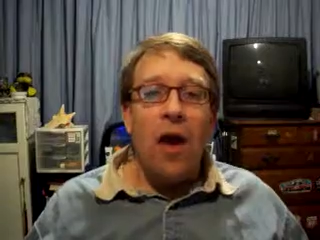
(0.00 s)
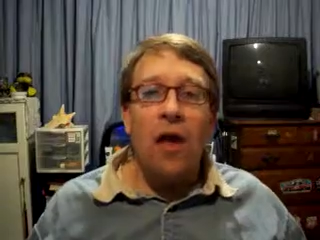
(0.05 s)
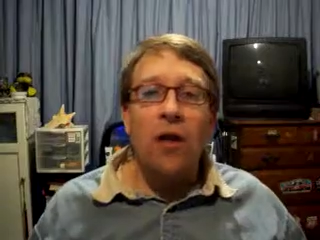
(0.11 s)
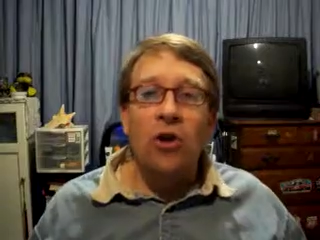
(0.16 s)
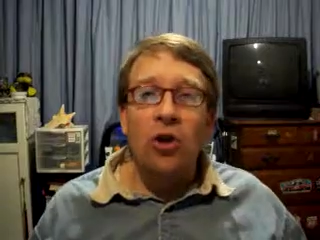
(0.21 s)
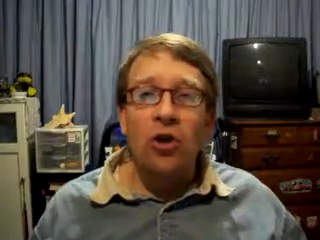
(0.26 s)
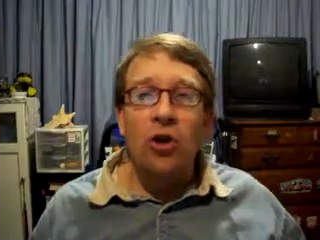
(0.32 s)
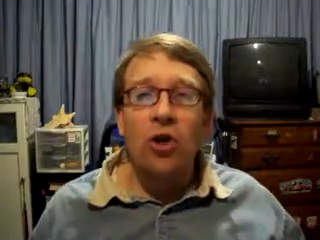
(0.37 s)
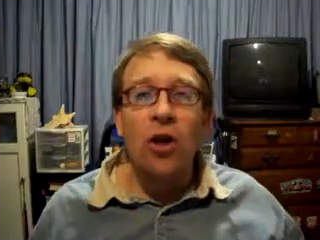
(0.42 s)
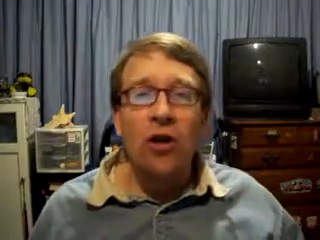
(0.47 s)

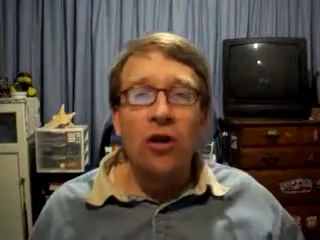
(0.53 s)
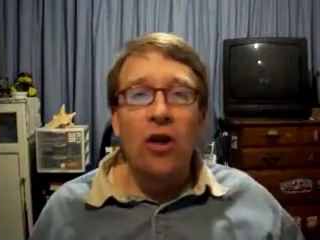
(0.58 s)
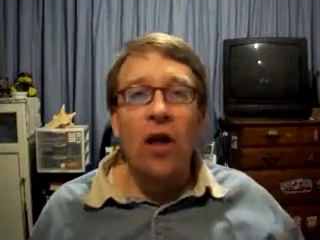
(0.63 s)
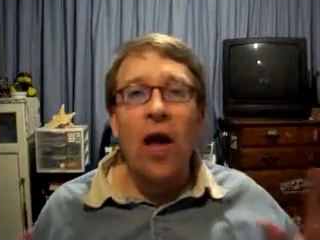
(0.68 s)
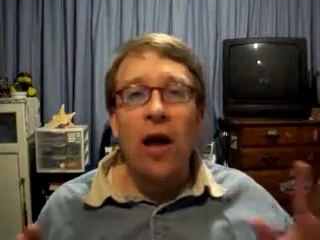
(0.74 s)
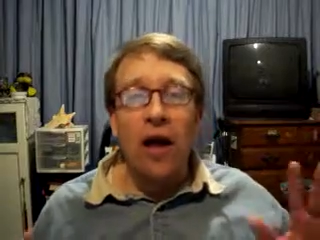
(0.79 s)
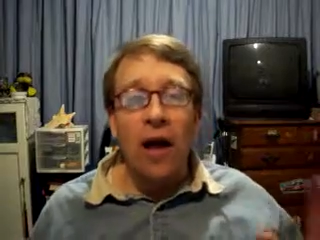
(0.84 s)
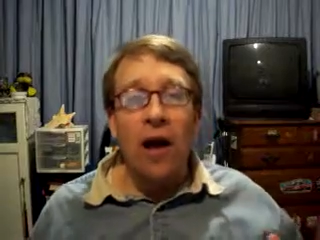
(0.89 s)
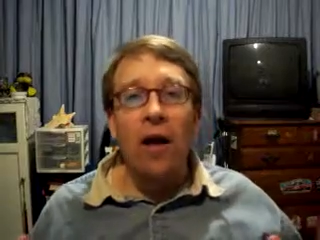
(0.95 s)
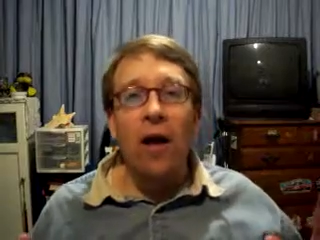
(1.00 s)
It's just
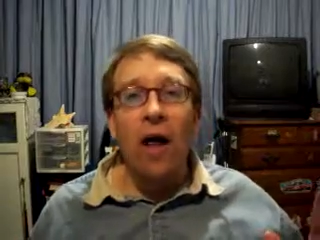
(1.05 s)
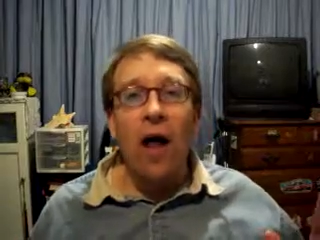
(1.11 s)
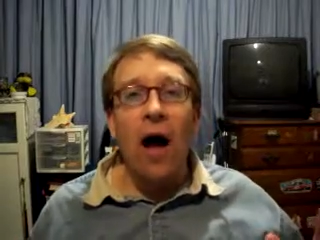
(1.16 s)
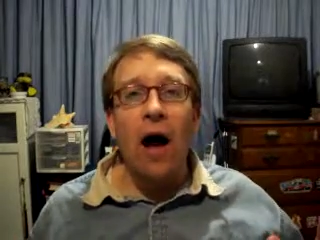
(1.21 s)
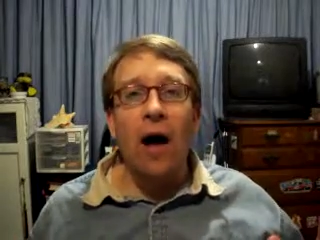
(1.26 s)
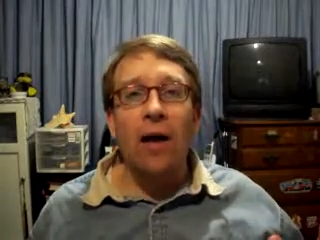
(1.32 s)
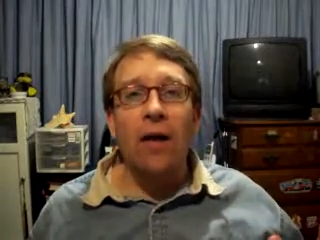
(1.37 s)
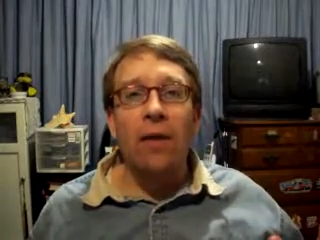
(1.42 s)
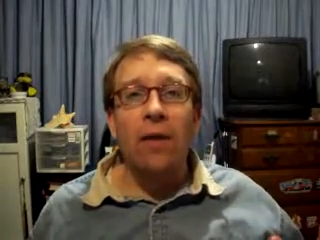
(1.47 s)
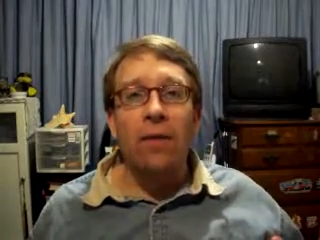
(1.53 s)
like a
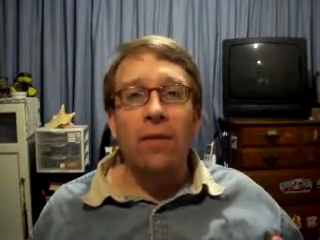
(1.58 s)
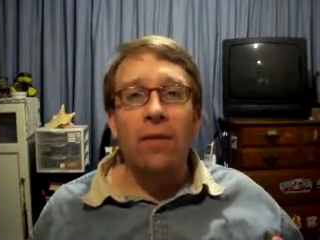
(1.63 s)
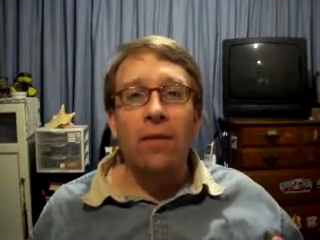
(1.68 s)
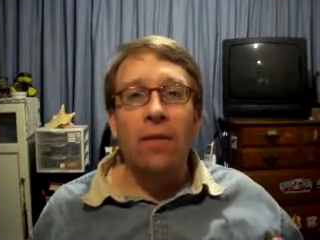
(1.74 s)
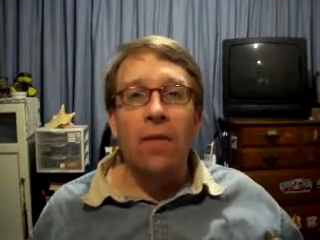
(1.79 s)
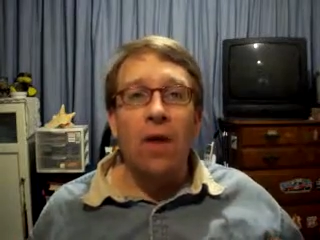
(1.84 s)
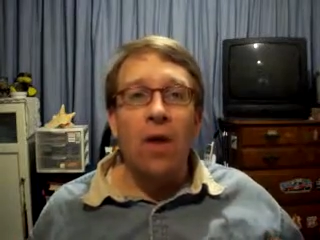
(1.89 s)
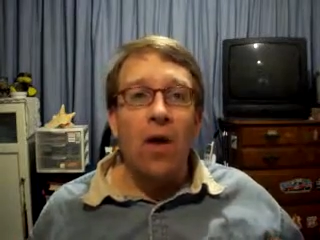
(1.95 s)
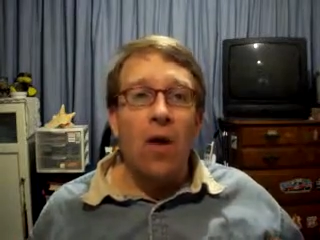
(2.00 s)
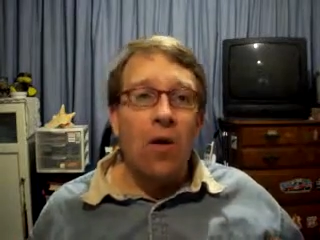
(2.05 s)
clock.
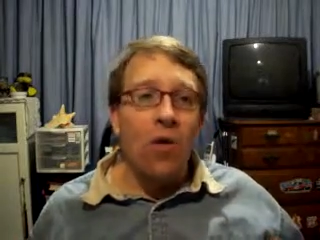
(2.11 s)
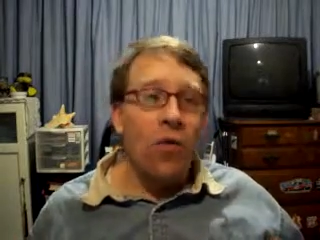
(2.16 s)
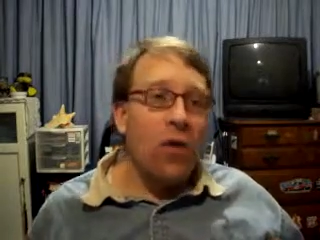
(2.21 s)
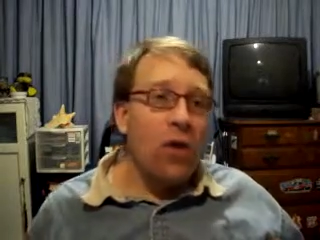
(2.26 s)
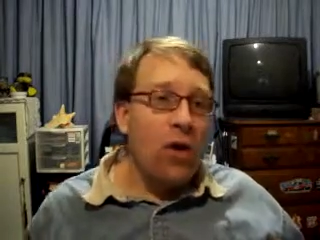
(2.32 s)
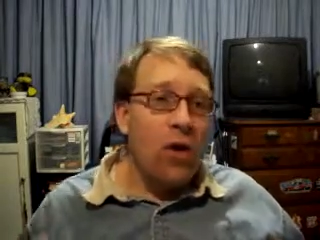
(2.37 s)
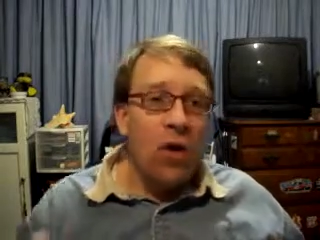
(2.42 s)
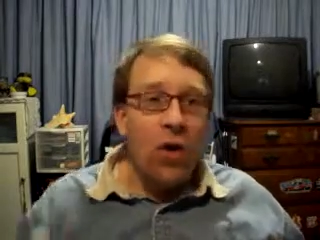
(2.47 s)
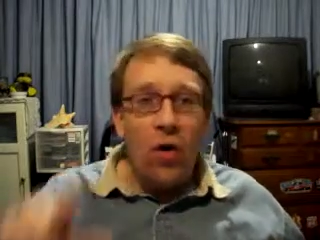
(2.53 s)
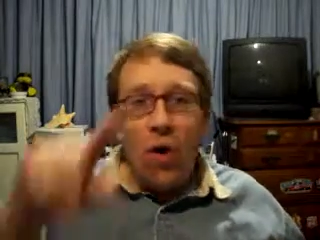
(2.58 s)

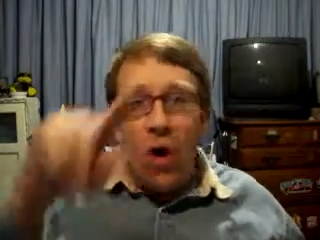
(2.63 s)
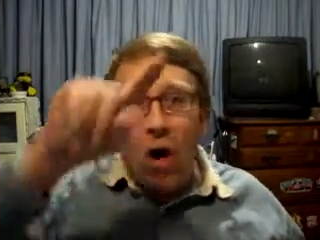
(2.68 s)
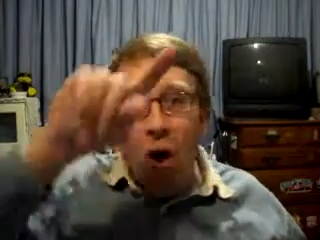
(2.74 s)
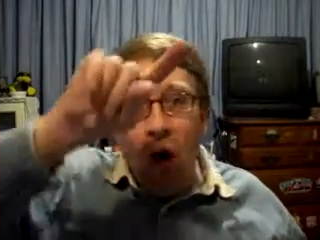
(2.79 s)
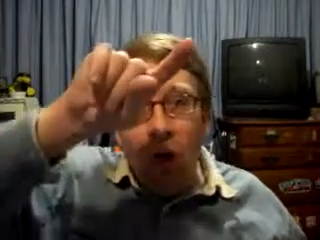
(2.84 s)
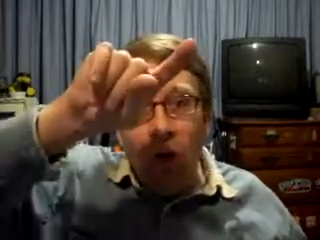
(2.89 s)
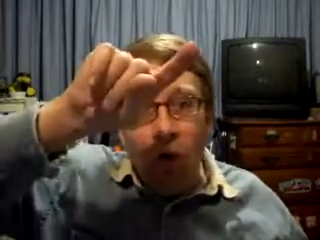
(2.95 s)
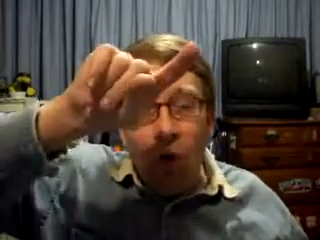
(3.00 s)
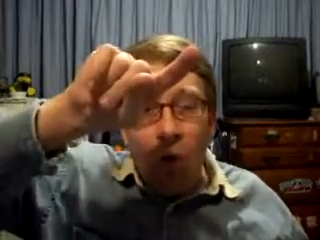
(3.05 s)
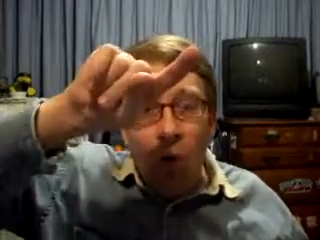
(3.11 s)
When you
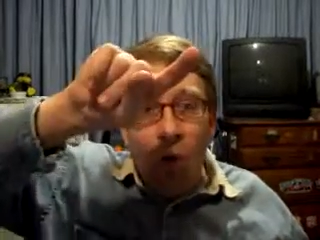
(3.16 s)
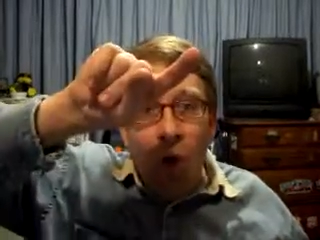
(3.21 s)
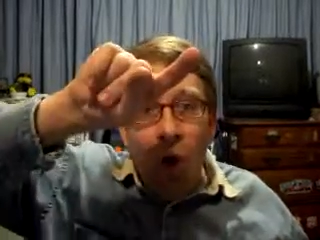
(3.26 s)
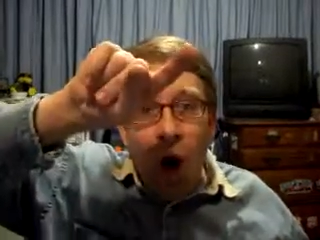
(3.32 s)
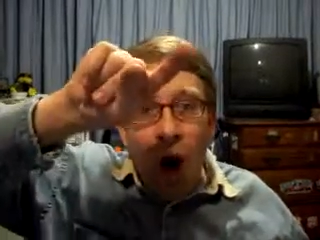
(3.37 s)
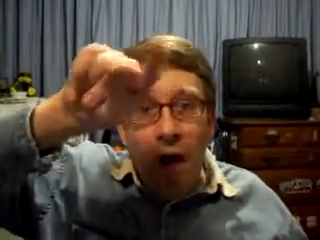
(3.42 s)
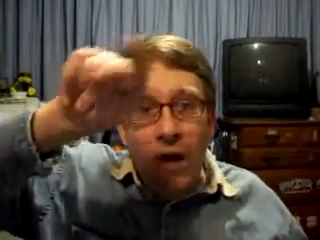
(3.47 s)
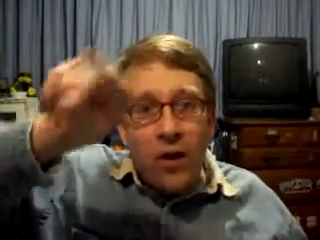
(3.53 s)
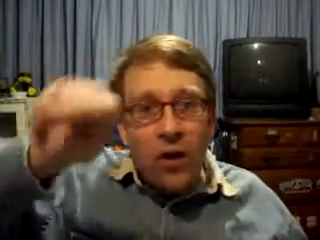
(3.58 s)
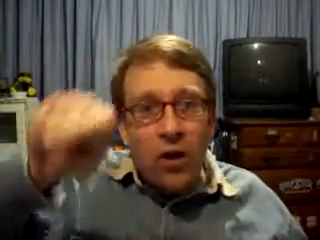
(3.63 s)
go from
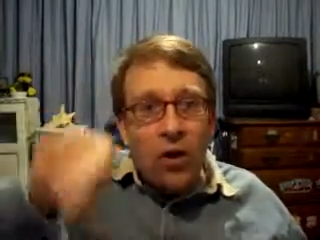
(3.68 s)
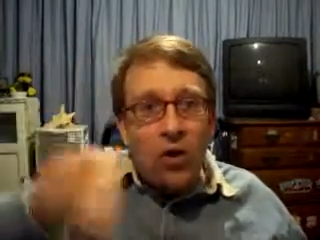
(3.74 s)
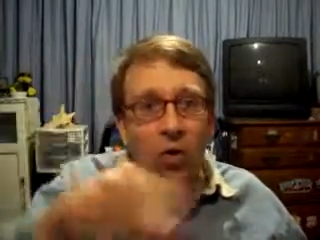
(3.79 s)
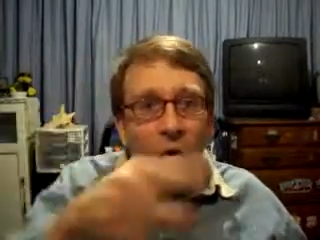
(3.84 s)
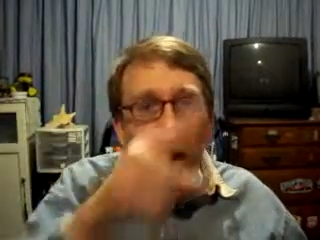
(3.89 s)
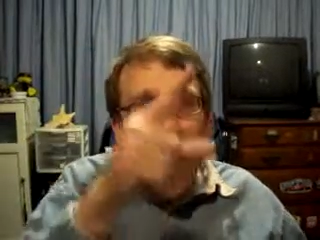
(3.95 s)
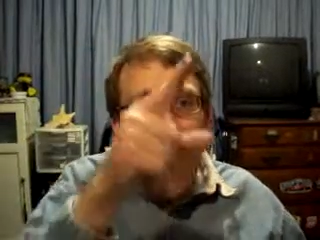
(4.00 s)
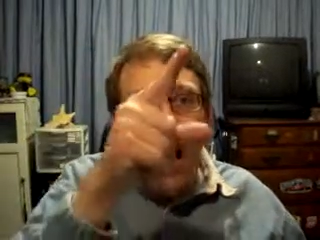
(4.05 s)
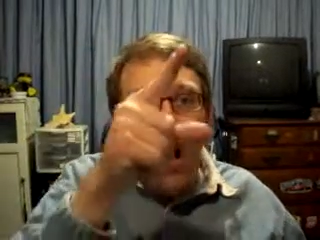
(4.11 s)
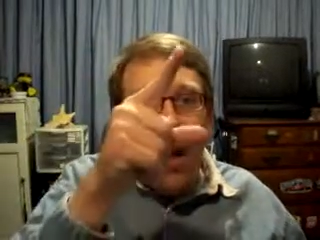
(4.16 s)
1 to
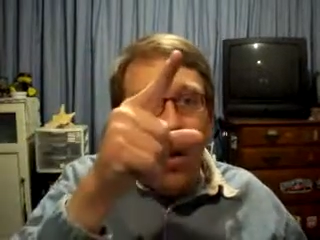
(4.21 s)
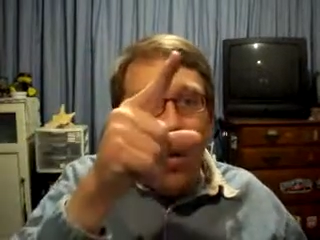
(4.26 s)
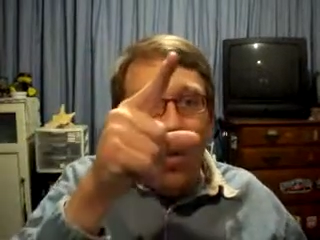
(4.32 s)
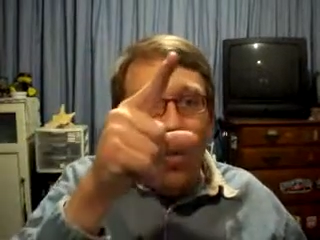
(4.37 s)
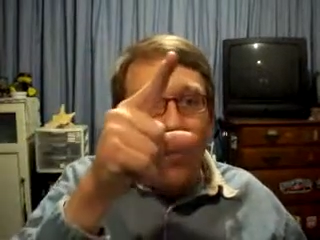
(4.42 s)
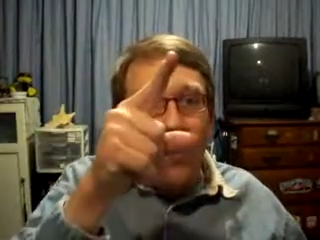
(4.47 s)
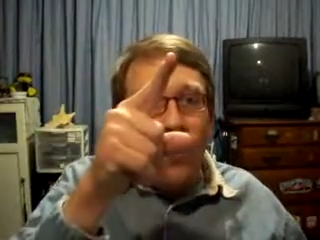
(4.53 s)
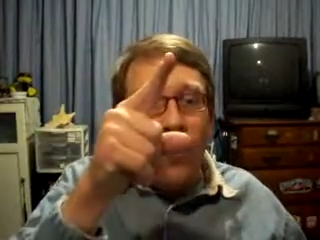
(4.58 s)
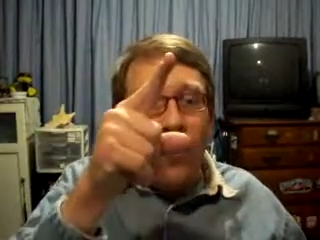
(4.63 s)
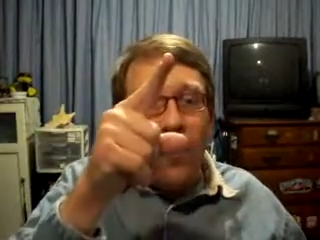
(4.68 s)

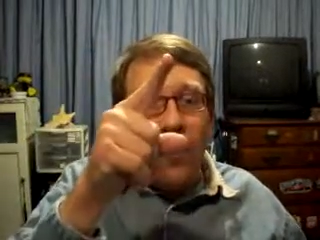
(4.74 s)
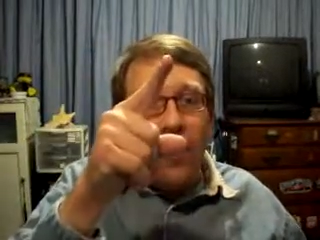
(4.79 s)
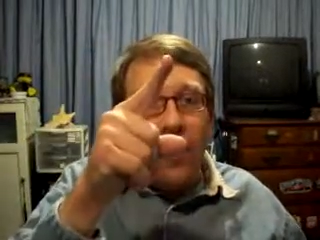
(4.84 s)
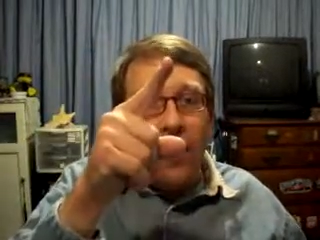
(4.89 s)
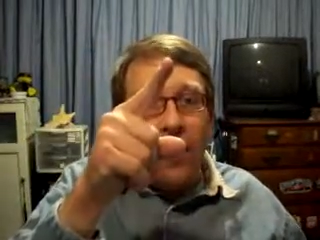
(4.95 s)
12,